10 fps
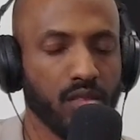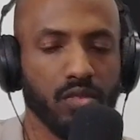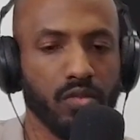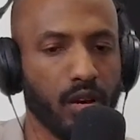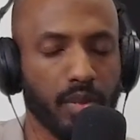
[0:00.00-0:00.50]

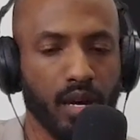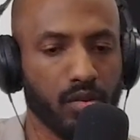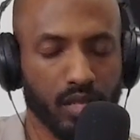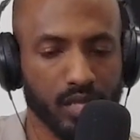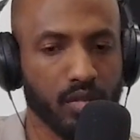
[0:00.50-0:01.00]
You helped out
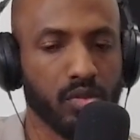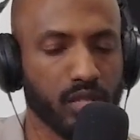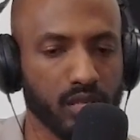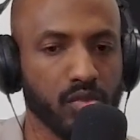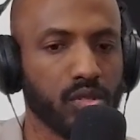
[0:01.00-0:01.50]
with, like I said, we'll
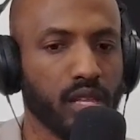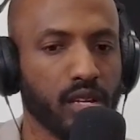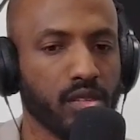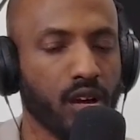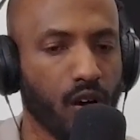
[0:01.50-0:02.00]
get into it
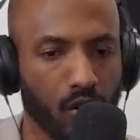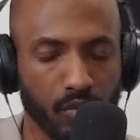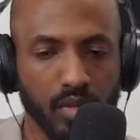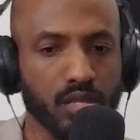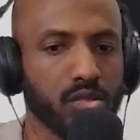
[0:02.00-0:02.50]
later, the
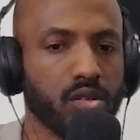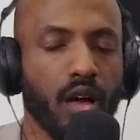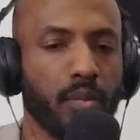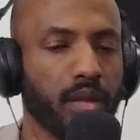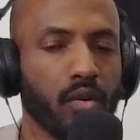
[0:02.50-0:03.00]
homeless. You
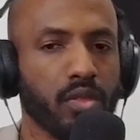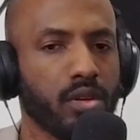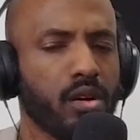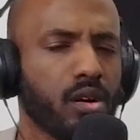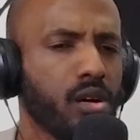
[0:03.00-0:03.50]
helped out with
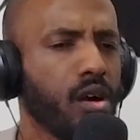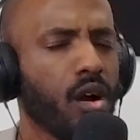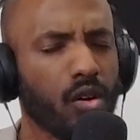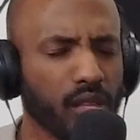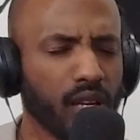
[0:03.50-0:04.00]
a
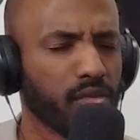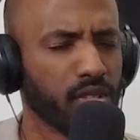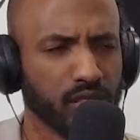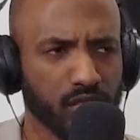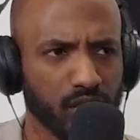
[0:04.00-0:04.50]
whole lot of
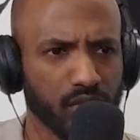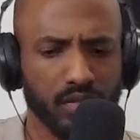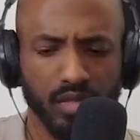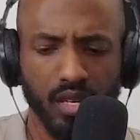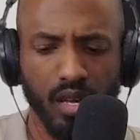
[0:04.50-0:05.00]
initiatives.